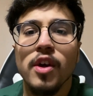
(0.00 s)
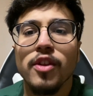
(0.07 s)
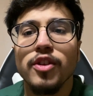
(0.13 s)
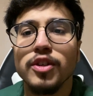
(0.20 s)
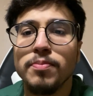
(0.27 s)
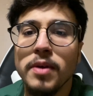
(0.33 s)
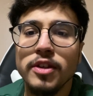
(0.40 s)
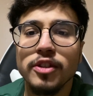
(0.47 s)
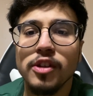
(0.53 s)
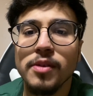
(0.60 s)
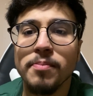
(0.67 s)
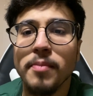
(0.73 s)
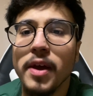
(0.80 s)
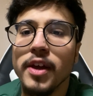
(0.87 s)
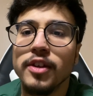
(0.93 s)
This basically
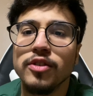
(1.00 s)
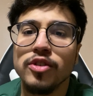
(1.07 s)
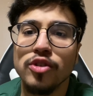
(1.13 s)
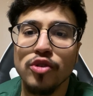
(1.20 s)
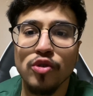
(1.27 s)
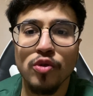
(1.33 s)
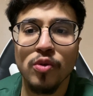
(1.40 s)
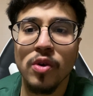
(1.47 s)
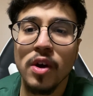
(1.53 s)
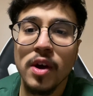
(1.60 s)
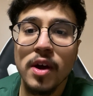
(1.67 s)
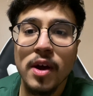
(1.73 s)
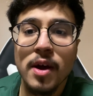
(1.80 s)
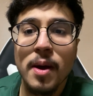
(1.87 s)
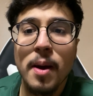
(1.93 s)
makes you
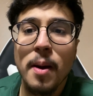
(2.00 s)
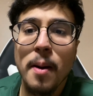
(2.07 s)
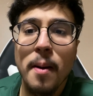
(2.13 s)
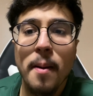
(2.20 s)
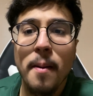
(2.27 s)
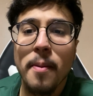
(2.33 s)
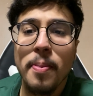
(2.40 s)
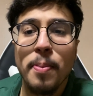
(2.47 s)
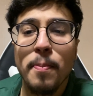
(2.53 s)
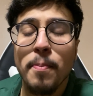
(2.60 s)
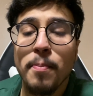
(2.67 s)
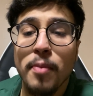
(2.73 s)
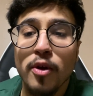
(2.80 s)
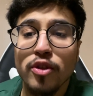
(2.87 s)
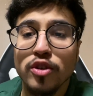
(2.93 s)

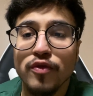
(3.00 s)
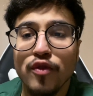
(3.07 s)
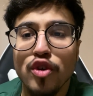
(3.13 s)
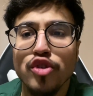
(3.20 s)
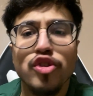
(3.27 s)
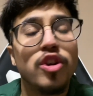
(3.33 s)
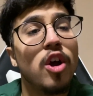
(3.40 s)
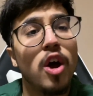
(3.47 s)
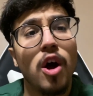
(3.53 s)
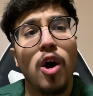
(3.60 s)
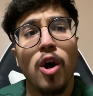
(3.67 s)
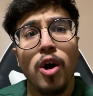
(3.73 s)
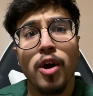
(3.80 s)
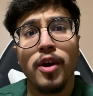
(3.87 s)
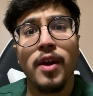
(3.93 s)
put this version
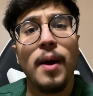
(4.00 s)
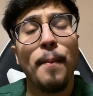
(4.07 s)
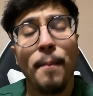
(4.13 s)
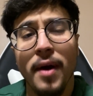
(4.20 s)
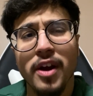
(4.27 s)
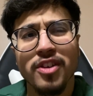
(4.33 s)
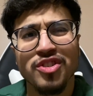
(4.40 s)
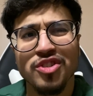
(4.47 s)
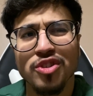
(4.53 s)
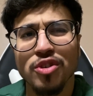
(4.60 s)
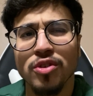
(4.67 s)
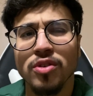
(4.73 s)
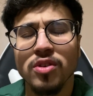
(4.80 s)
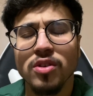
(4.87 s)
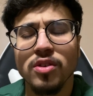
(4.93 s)
on a
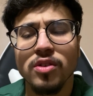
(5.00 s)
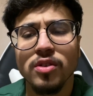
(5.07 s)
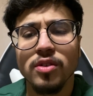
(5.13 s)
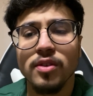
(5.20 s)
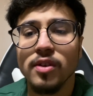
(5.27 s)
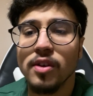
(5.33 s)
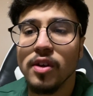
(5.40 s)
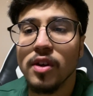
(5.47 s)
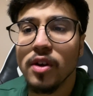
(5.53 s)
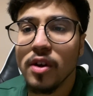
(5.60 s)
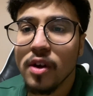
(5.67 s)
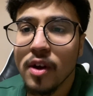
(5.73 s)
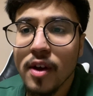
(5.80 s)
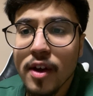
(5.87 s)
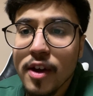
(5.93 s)
pedestal.
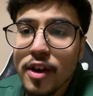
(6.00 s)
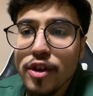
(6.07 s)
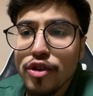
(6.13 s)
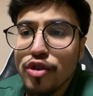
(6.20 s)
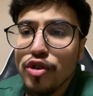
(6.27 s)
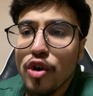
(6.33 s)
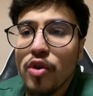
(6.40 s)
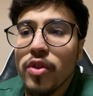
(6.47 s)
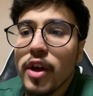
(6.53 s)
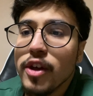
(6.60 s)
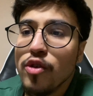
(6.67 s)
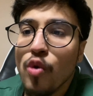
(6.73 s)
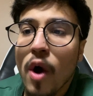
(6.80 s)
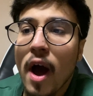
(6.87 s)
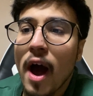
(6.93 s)
You know that
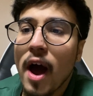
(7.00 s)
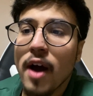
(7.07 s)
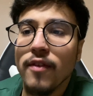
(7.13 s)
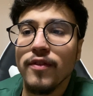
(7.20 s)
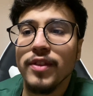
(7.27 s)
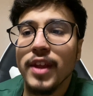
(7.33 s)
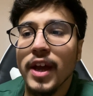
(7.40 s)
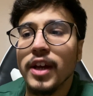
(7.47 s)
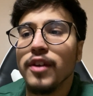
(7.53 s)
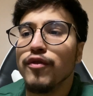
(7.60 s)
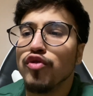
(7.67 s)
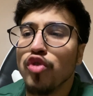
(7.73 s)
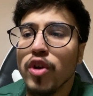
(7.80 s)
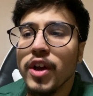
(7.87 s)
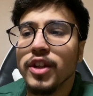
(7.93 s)
you have negative
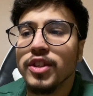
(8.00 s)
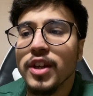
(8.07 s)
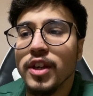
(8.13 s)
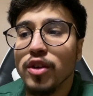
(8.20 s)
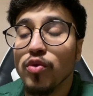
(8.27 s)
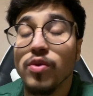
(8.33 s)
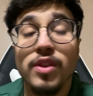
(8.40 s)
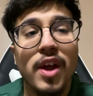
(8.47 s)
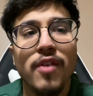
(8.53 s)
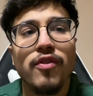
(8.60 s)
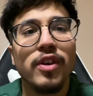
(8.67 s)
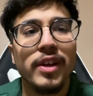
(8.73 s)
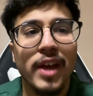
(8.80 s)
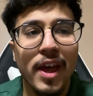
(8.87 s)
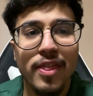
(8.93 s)
traits and you'll never
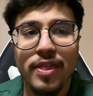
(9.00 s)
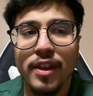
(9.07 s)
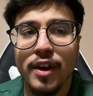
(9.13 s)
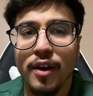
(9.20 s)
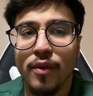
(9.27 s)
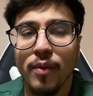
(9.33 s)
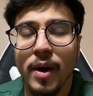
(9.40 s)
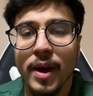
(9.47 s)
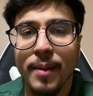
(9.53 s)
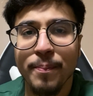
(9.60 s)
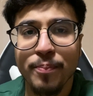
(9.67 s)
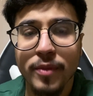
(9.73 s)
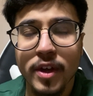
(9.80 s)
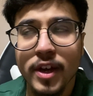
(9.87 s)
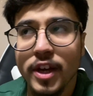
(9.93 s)
get there, right?
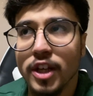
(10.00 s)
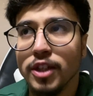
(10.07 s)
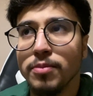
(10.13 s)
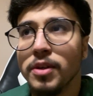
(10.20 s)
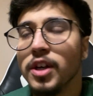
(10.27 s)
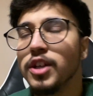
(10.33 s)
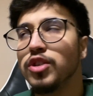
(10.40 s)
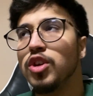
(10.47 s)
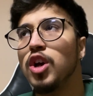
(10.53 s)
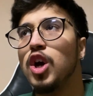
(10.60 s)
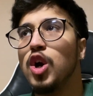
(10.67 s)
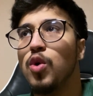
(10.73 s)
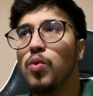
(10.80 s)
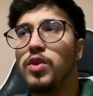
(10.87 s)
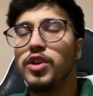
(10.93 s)
It's because
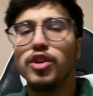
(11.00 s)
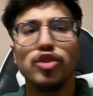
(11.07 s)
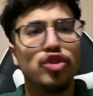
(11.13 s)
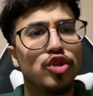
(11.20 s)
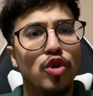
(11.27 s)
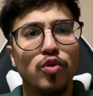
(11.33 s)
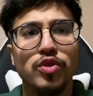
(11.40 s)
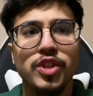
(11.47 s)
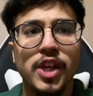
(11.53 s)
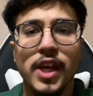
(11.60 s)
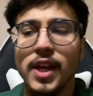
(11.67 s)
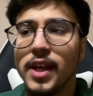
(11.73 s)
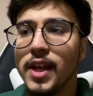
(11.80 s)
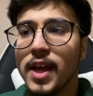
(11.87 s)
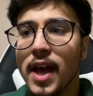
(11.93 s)
when you associate
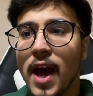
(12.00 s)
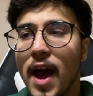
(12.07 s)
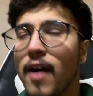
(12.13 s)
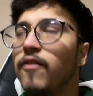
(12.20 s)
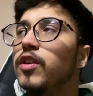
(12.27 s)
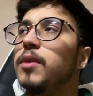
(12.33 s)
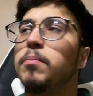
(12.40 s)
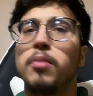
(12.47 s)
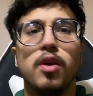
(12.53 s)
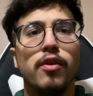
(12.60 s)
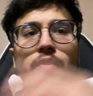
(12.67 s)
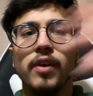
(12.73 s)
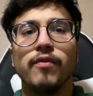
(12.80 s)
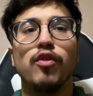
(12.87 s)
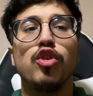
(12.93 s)
having a
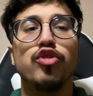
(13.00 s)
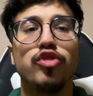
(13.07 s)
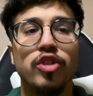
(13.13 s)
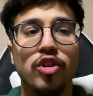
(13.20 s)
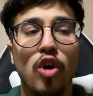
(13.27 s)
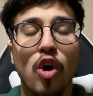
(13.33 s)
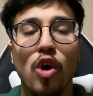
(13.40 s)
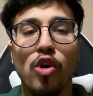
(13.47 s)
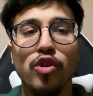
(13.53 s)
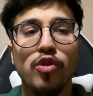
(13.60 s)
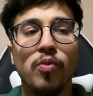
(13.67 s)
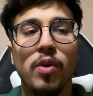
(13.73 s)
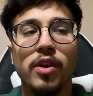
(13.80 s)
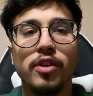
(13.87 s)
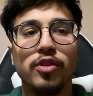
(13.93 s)
perfect version, all you
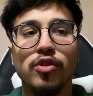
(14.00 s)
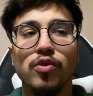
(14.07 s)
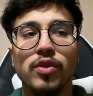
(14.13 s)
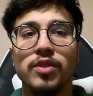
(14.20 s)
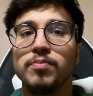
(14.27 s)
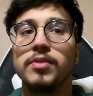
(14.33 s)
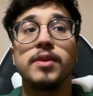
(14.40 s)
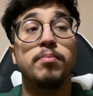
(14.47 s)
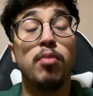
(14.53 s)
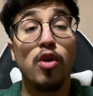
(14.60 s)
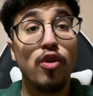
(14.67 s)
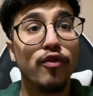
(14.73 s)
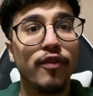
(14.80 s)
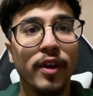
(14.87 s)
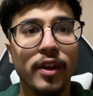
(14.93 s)
want to do is be
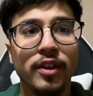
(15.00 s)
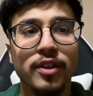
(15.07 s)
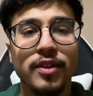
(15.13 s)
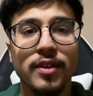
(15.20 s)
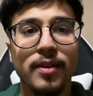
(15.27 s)
perfect.